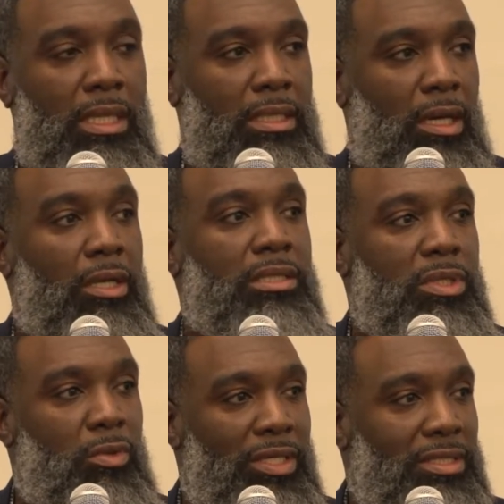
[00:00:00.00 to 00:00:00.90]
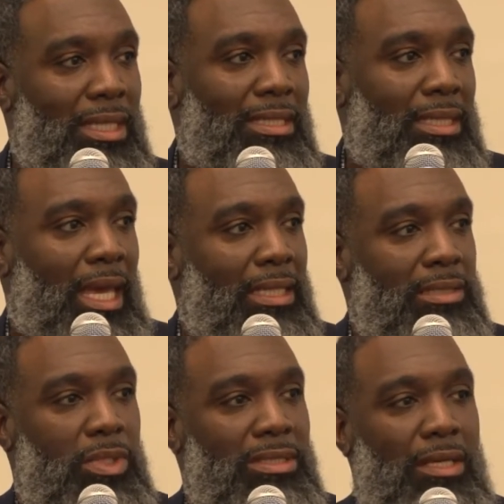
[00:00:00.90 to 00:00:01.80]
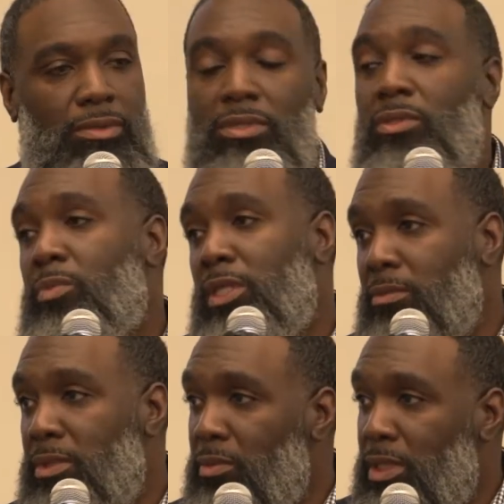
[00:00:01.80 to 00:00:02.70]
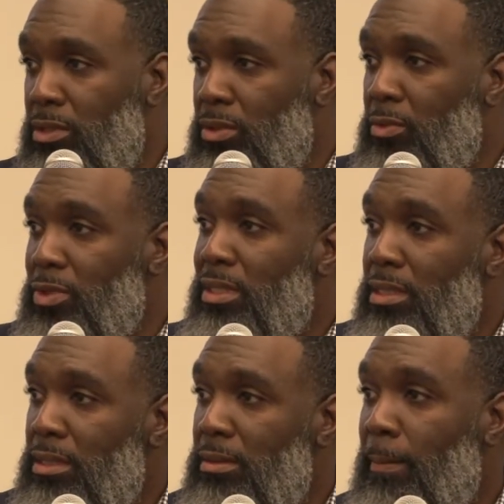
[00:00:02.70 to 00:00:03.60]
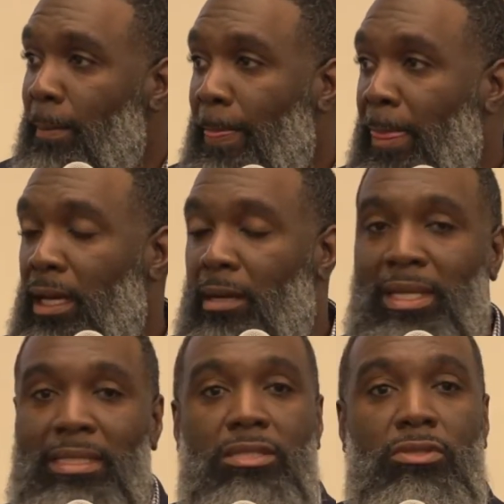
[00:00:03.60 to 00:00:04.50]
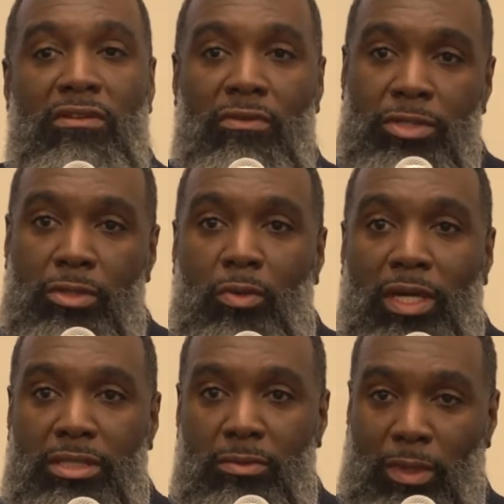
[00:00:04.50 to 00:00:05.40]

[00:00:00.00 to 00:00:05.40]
the ultimate question that he asked me is, how do you become something you don't see? And that's a universal question,